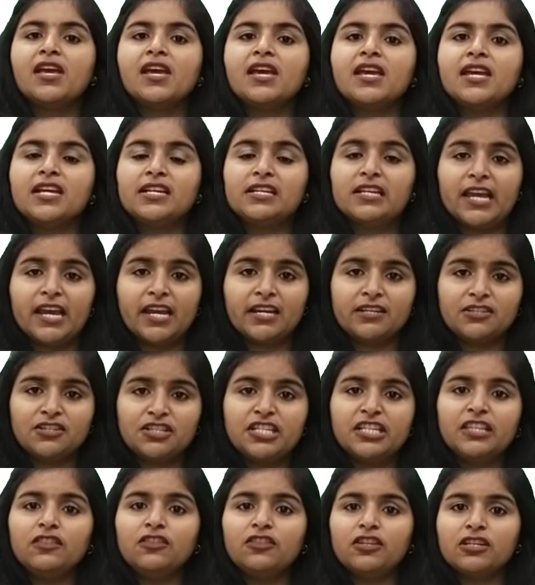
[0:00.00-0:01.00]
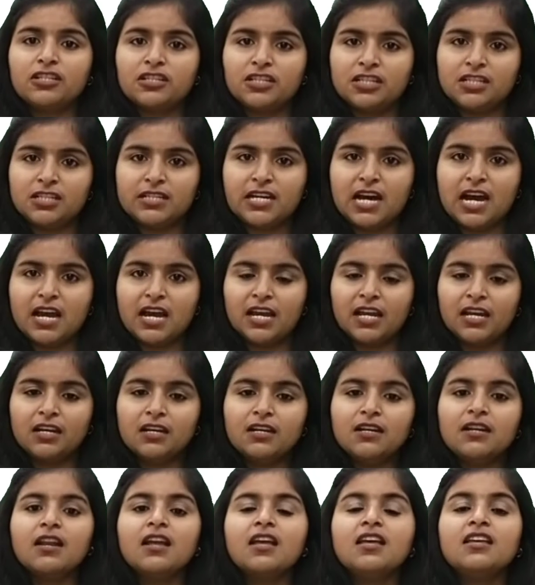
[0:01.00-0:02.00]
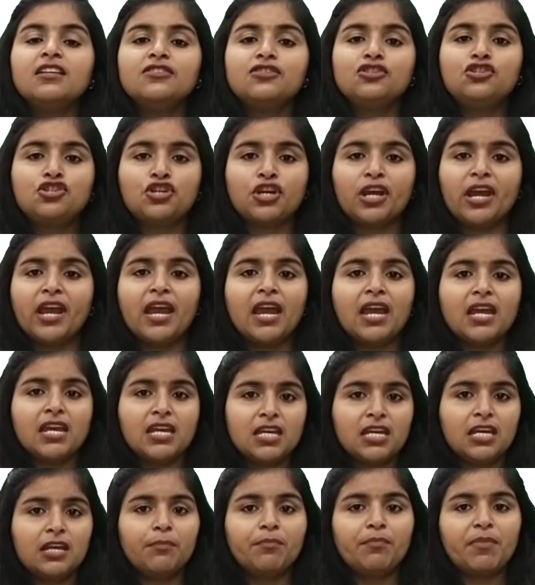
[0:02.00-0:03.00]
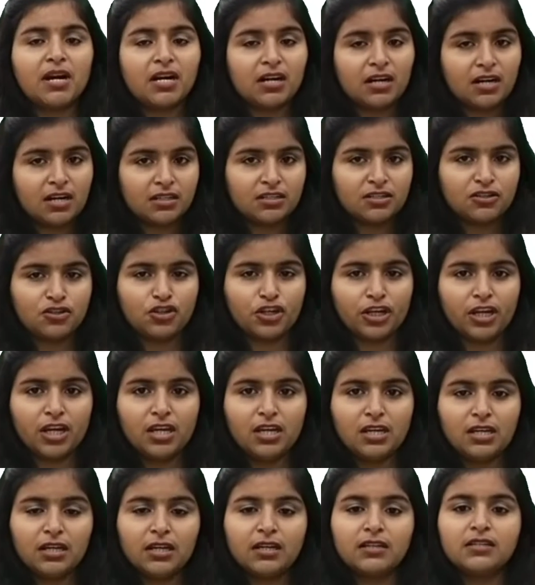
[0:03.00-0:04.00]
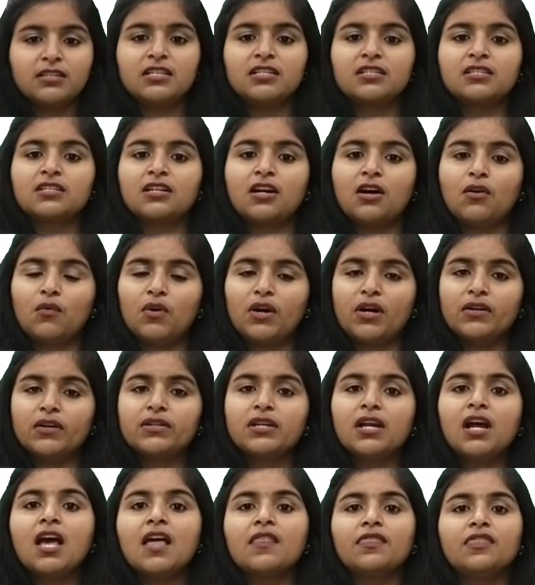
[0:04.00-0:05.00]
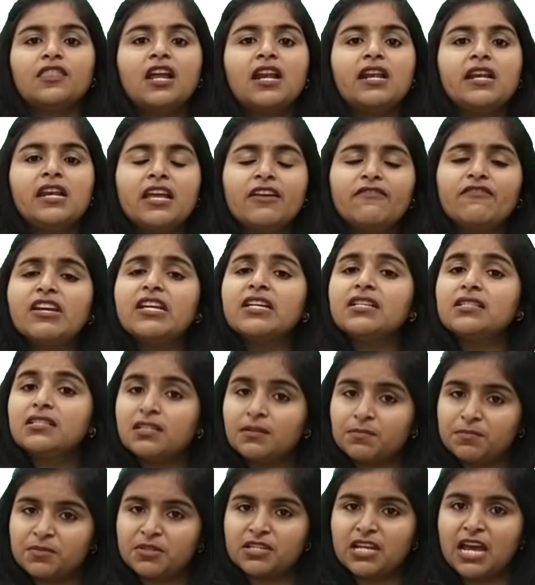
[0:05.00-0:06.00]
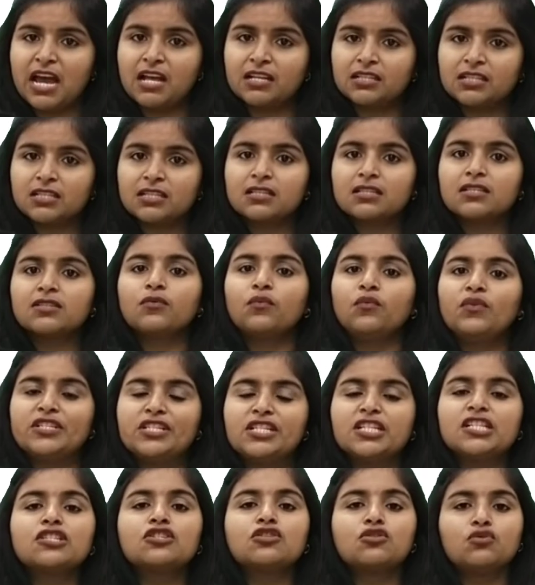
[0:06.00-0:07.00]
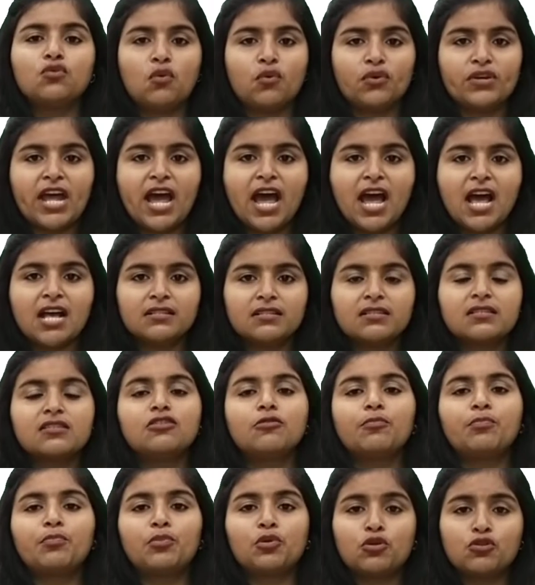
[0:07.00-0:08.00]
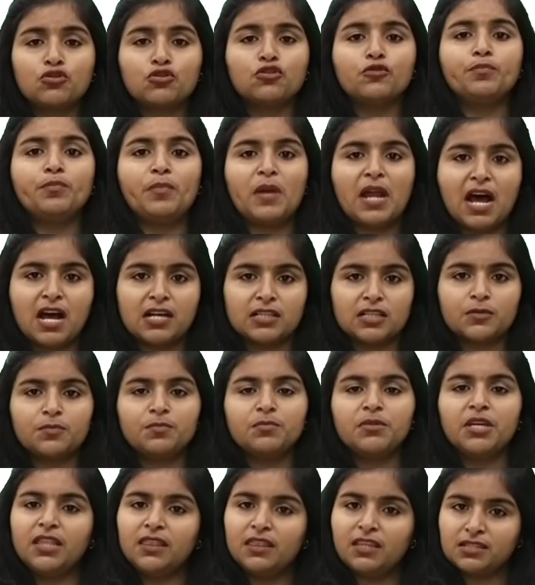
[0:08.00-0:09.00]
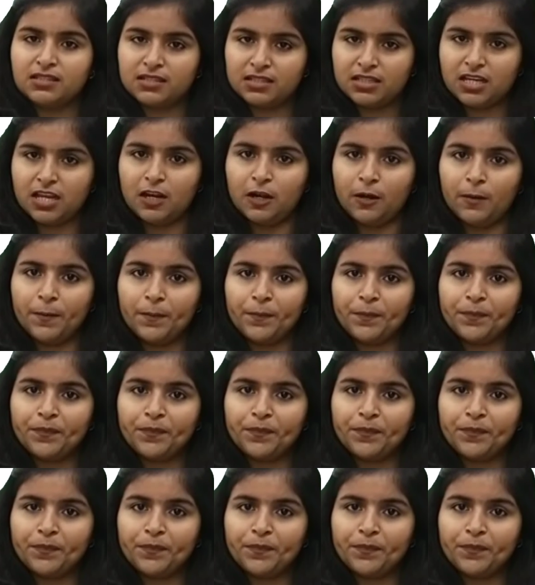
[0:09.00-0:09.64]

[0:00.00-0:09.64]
In 1839, J.E. Pachenjay discovered the living substance which is known as the protoplasm in the cell.